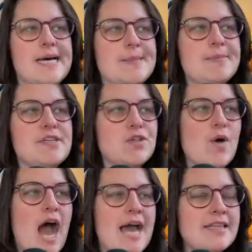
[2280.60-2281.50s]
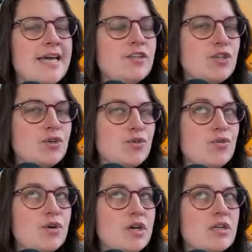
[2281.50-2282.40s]
So I like
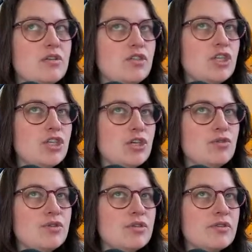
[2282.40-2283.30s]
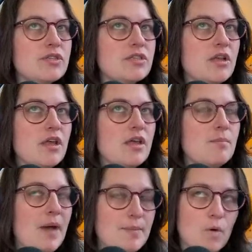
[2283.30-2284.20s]
to use
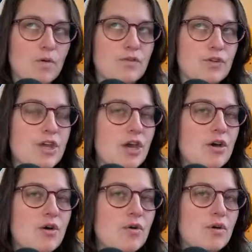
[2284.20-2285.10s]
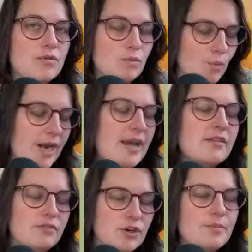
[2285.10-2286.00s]
my portfolio when
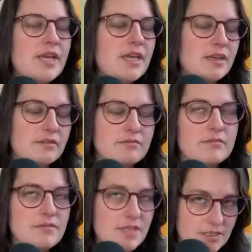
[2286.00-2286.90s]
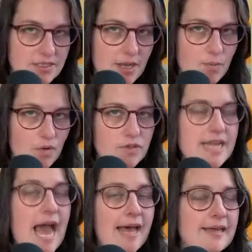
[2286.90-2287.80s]
you're making these samples
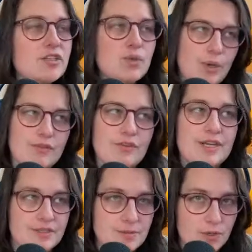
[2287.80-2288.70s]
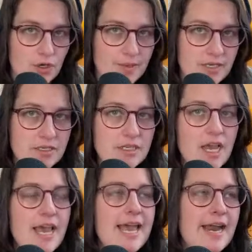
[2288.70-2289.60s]
as sort of an experiment.
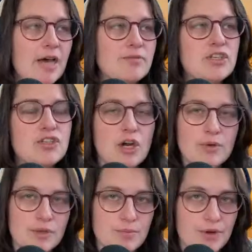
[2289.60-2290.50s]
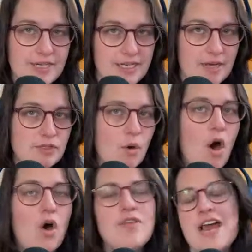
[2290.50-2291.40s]
It helps to start with a brain dump. So
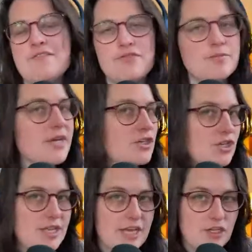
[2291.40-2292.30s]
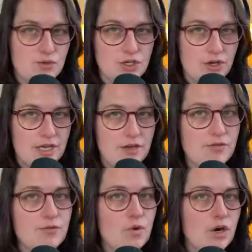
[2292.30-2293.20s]
all that information that you took in
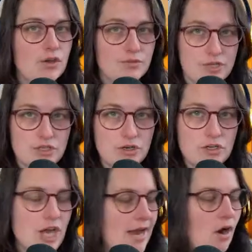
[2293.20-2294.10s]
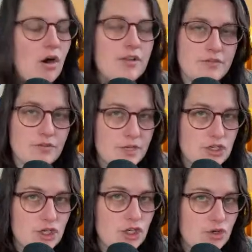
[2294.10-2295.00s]
for the research and all the
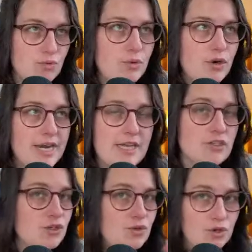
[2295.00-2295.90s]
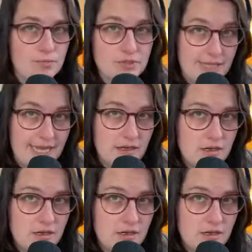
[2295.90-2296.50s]
information you put into your plan,